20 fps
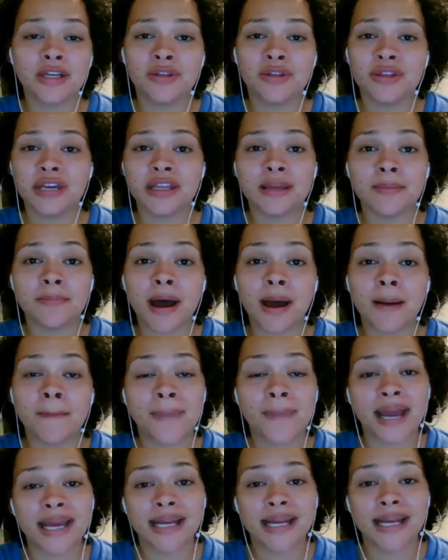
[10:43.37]
you think the
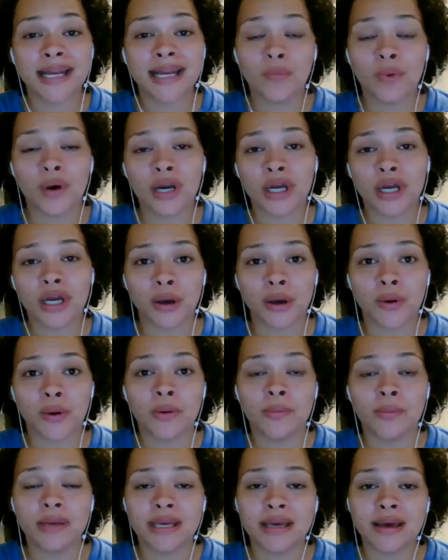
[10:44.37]
mom might not want to
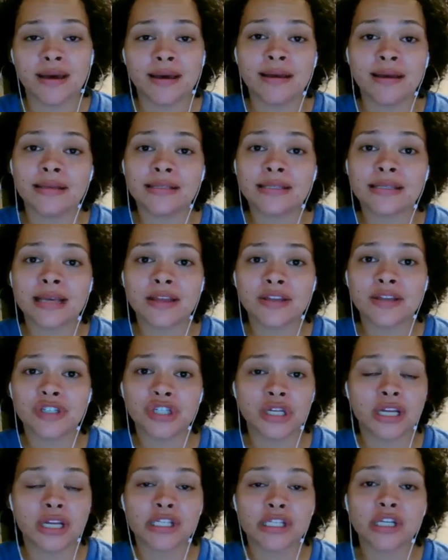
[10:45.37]
go because
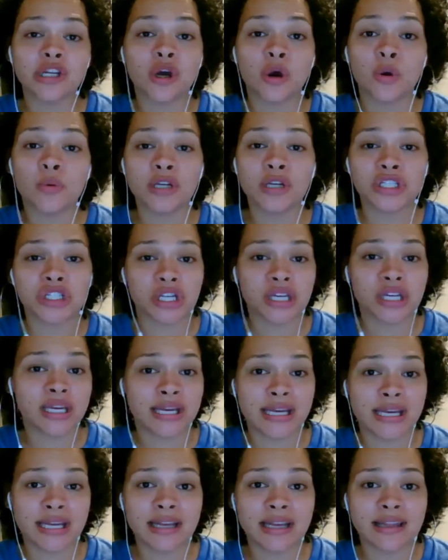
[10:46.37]
she doesn't know what she
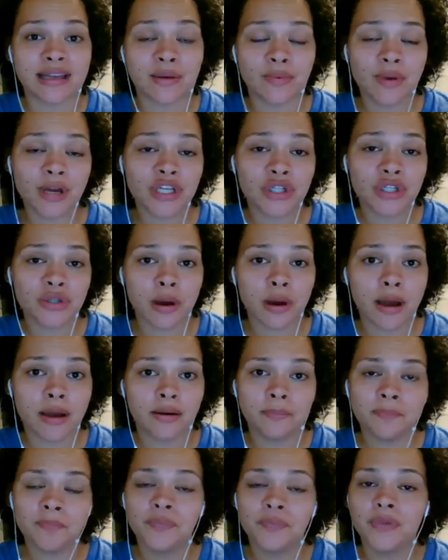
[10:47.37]
can eat at that
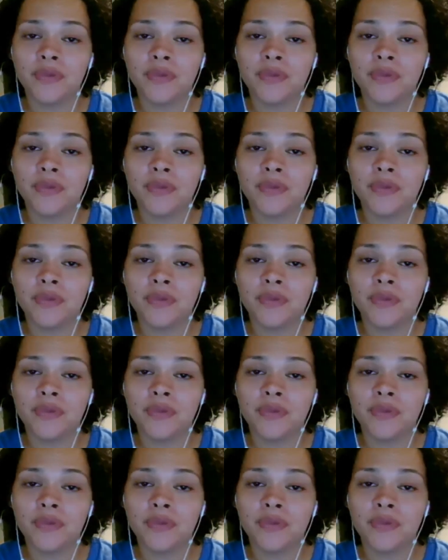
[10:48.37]
restaurant.